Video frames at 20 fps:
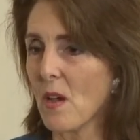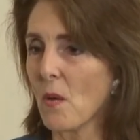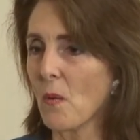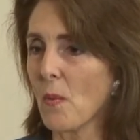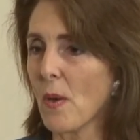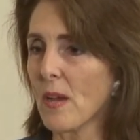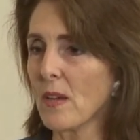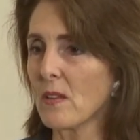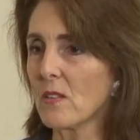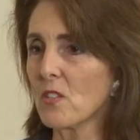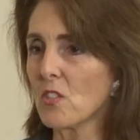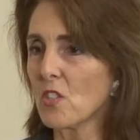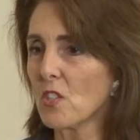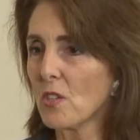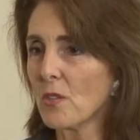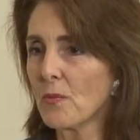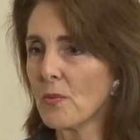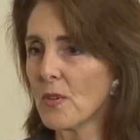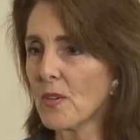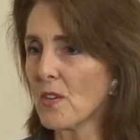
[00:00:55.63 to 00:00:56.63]
When
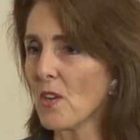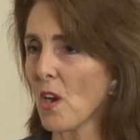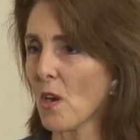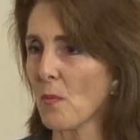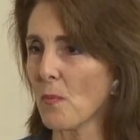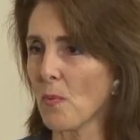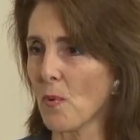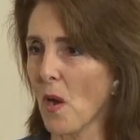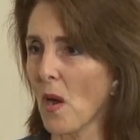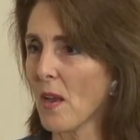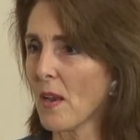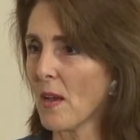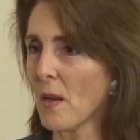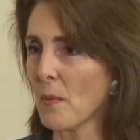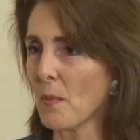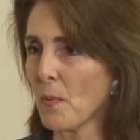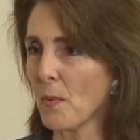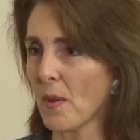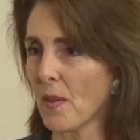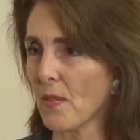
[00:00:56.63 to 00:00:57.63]
children are brought
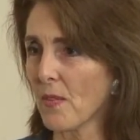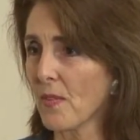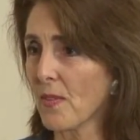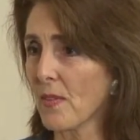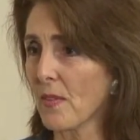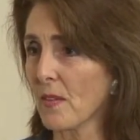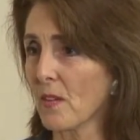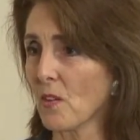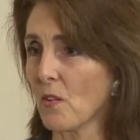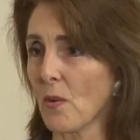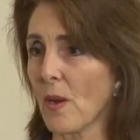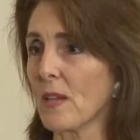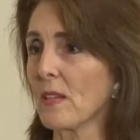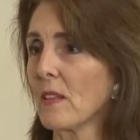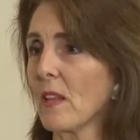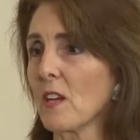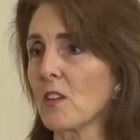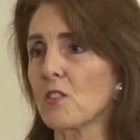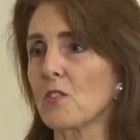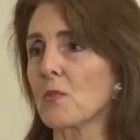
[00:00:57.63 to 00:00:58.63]
up with great
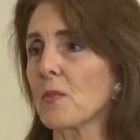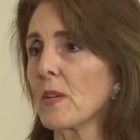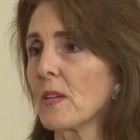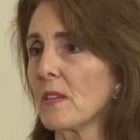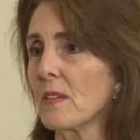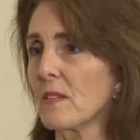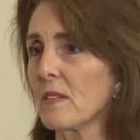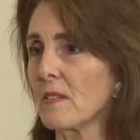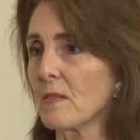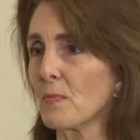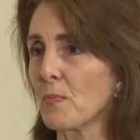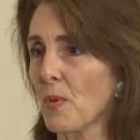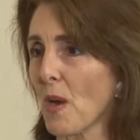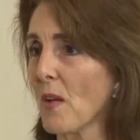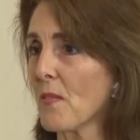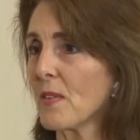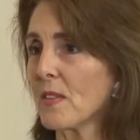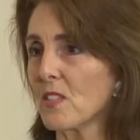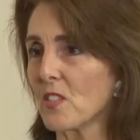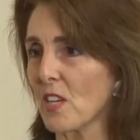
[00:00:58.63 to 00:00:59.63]
luxuries,
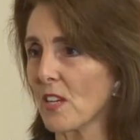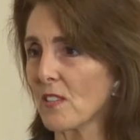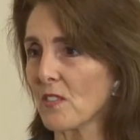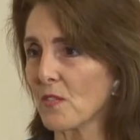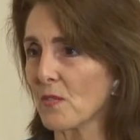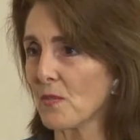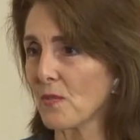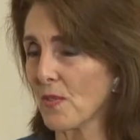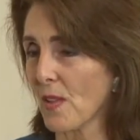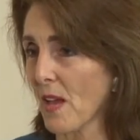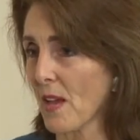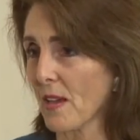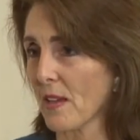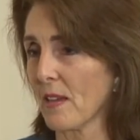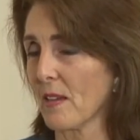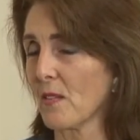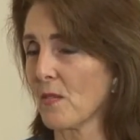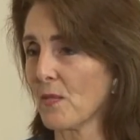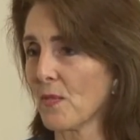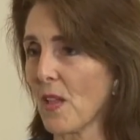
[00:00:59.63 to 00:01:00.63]
private jets,
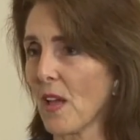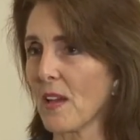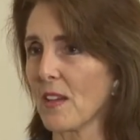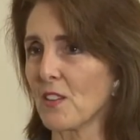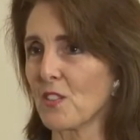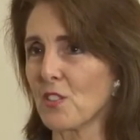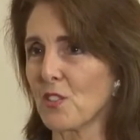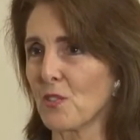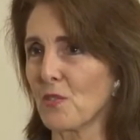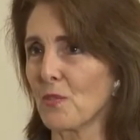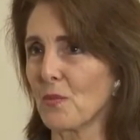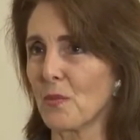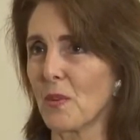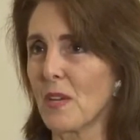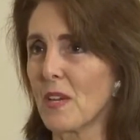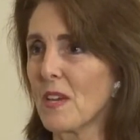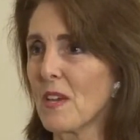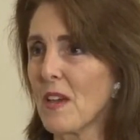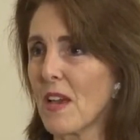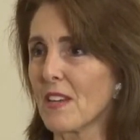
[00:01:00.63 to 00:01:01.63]
flying to
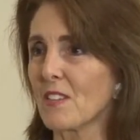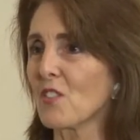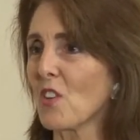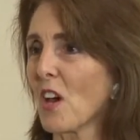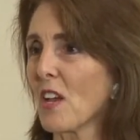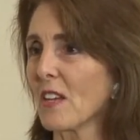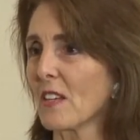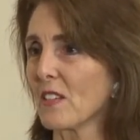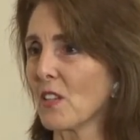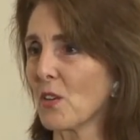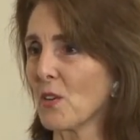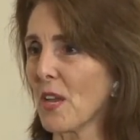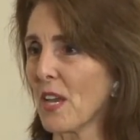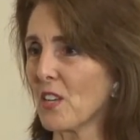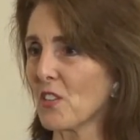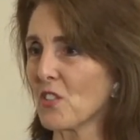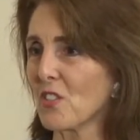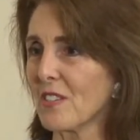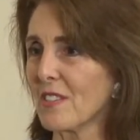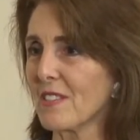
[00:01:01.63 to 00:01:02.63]
exotic
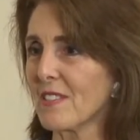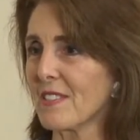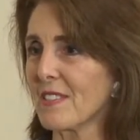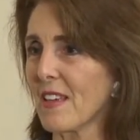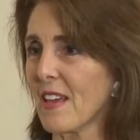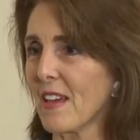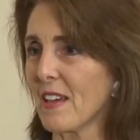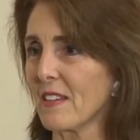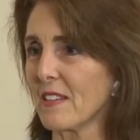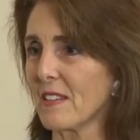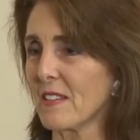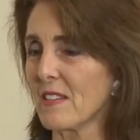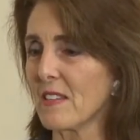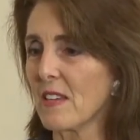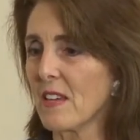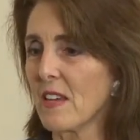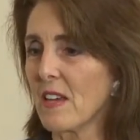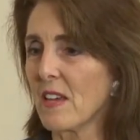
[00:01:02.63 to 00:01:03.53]
locations, and